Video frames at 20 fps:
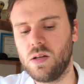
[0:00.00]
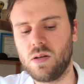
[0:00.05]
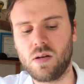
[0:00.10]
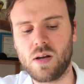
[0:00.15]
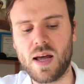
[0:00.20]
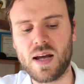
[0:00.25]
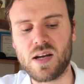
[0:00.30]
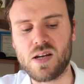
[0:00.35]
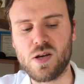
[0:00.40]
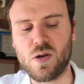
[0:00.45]

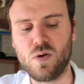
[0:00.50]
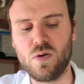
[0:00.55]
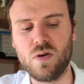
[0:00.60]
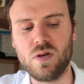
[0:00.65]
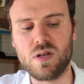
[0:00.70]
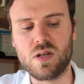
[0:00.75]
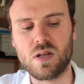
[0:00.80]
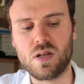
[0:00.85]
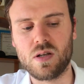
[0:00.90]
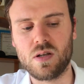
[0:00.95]
the
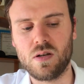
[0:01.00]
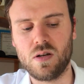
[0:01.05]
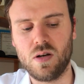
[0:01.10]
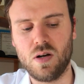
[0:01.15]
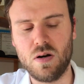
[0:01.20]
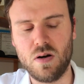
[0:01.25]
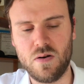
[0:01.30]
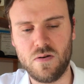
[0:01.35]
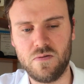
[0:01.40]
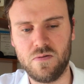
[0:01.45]
likelihoods
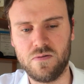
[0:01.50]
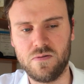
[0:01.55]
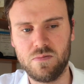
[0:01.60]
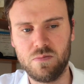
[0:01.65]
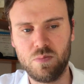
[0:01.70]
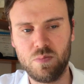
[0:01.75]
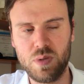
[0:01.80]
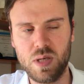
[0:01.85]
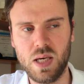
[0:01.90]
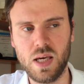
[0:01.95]
of
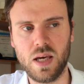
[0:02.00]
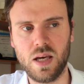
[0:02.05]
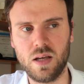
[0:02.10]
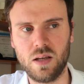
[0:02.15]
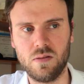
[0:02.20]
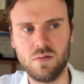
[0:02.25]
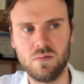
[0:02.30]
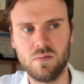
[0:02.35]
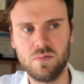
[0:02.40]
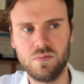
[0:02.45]

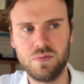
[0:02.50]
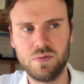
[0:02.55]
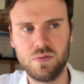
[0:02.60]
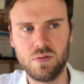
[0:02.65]
being